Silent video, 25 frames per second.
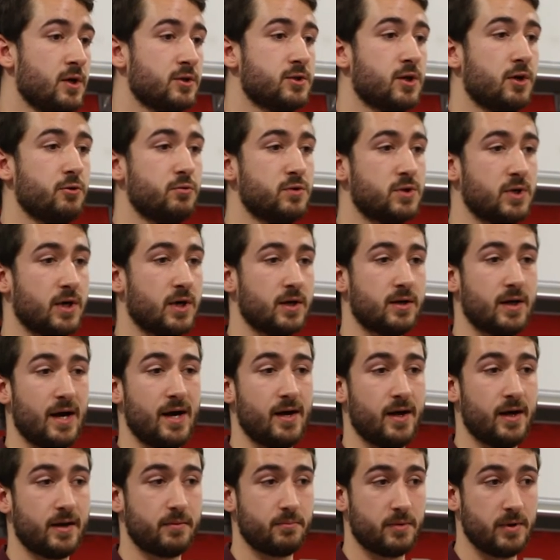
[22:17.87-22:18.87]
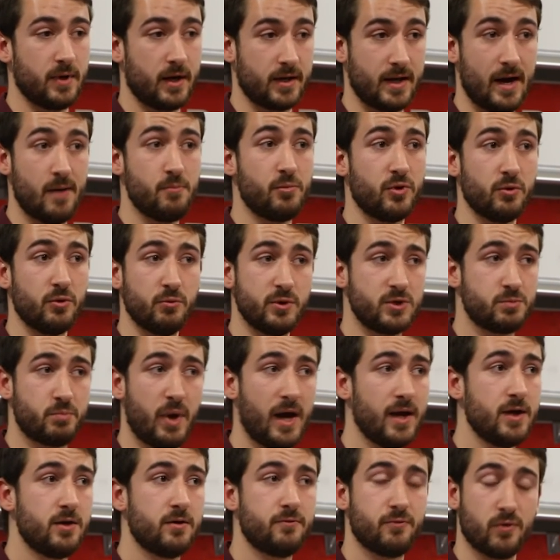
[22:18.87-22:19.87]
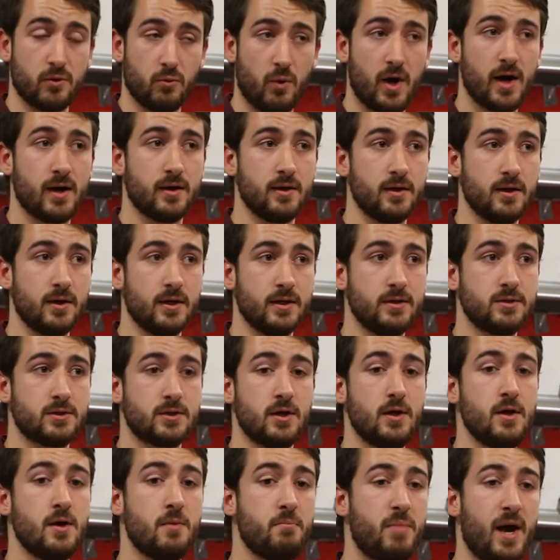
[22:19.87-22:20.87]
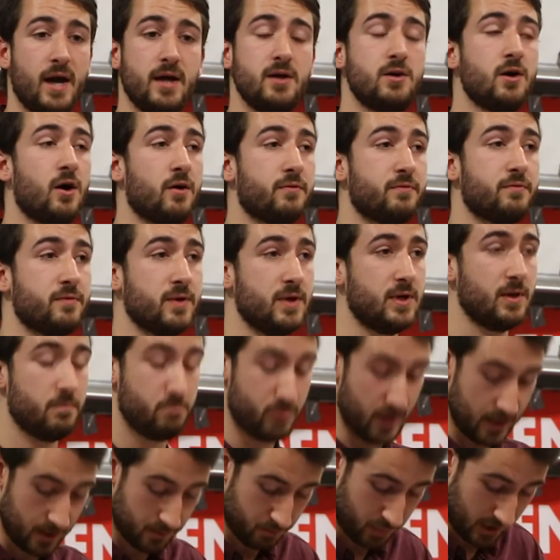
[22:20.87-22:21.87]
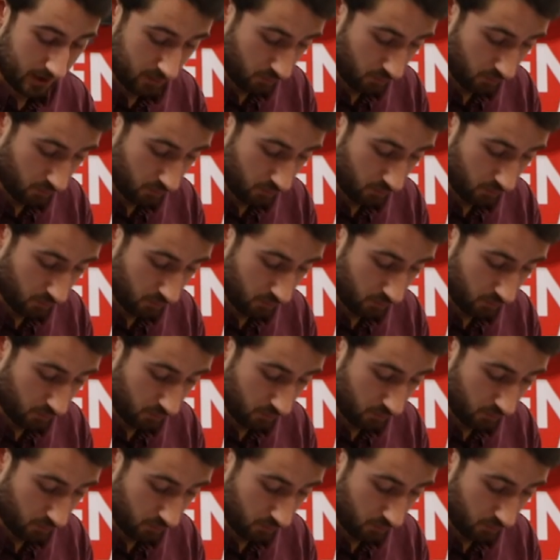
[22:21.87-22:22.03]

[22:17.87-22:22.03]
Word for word: So it was a, a, a gamble which paid, for a while at least, paid off in a big, big